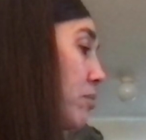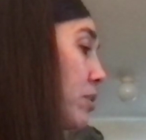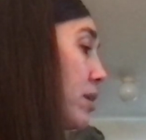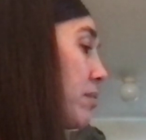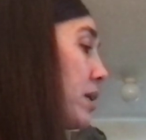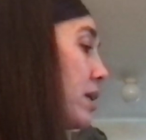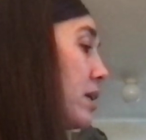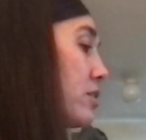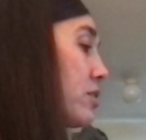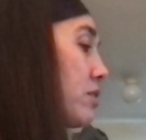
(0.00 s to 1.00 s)
Bring me,
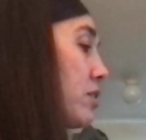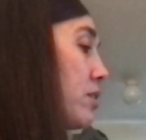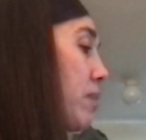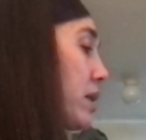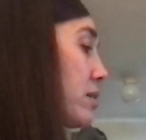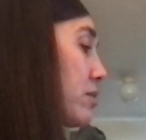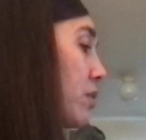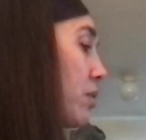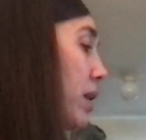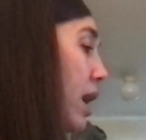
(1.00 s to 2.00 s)
each of you, the best of
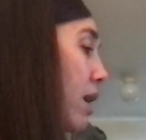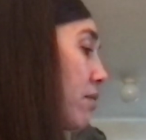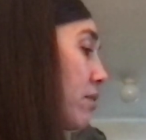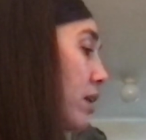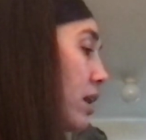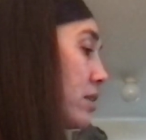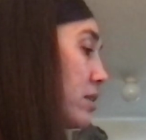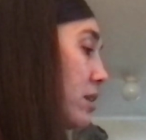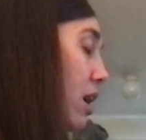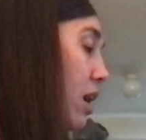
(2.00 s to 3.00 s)
what we have. Gut
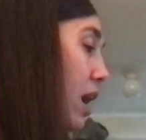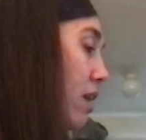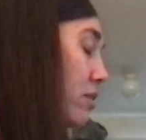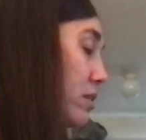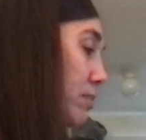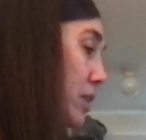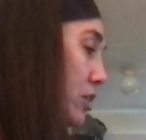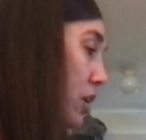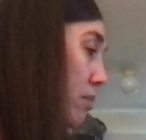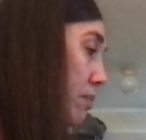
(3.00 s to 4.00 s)
our house, be
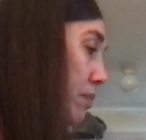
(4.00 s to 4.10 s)
sharp.